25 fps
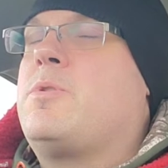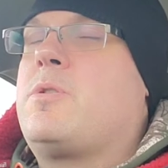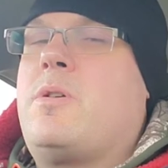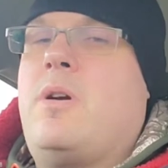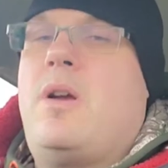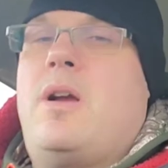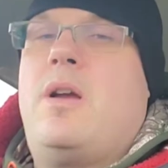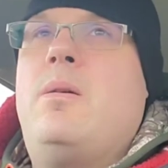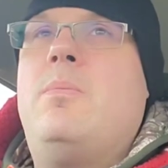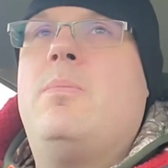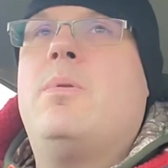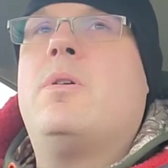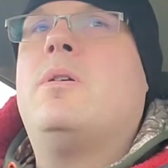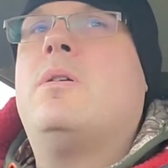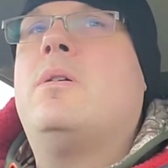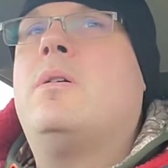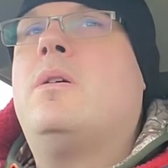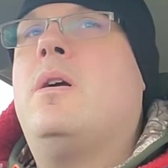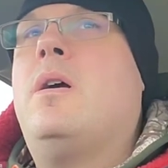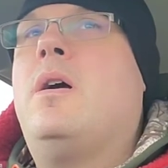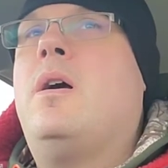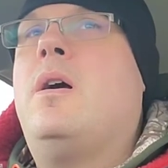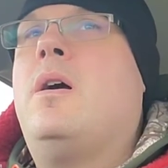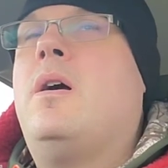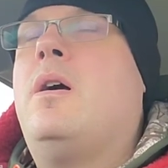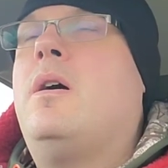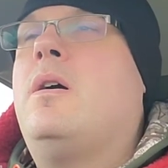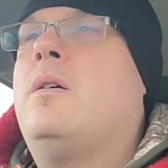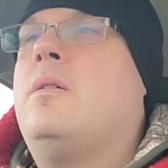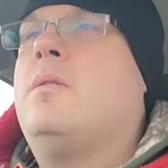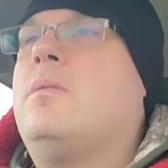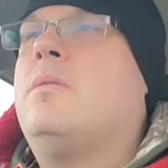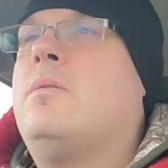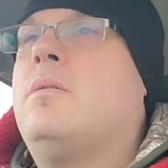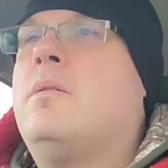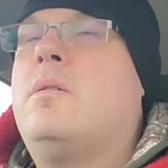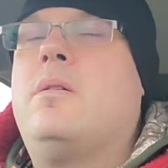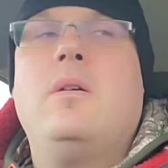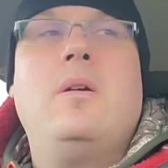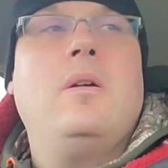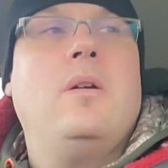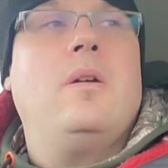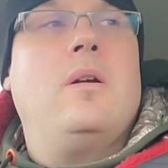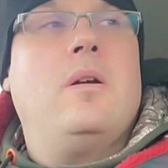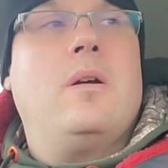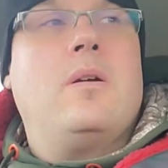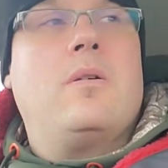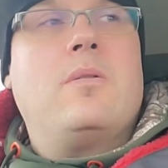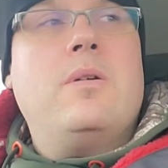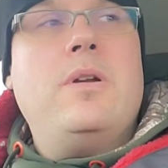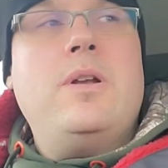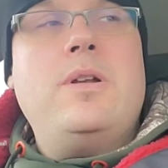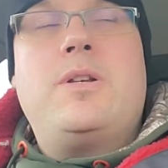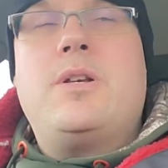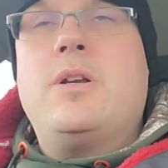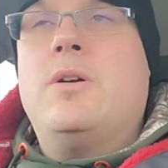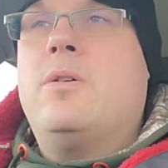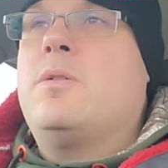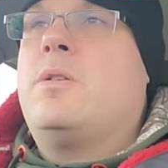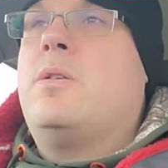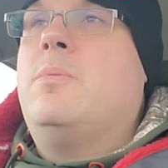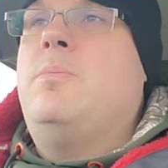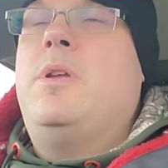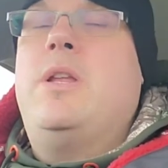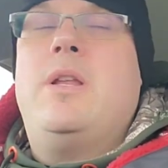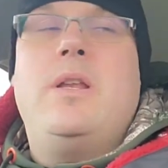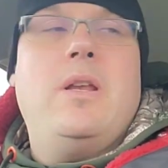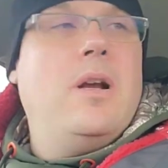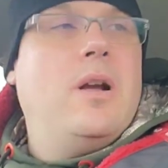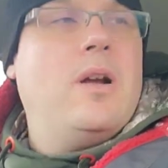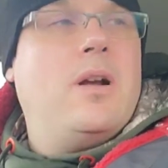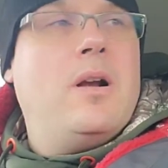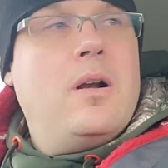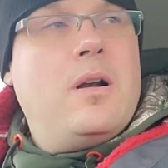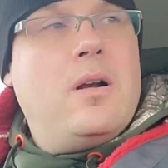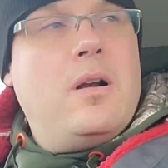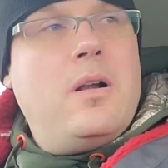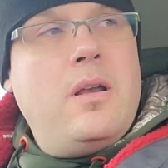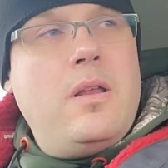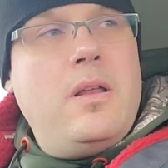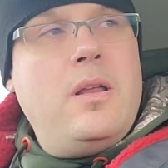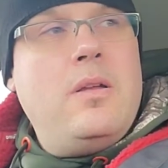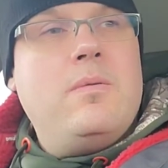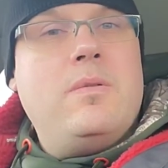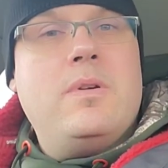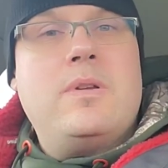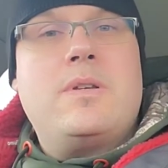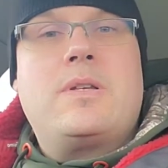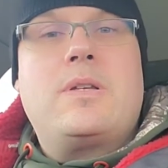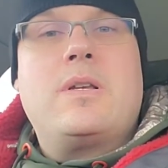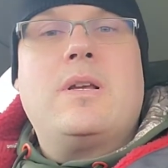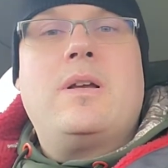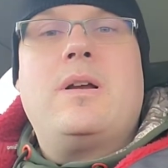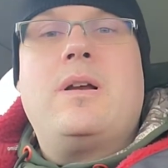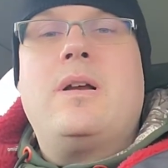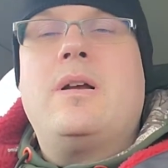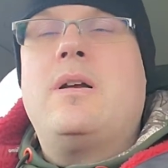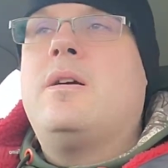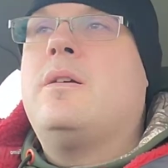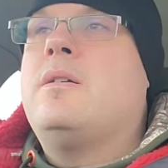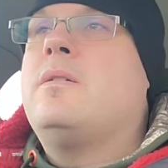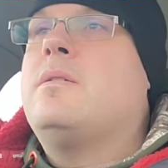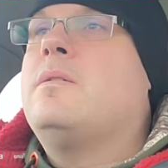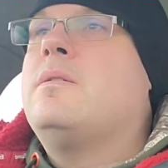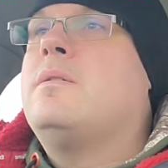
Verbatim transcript: subscriber uh, reach out to me there, and he was uh,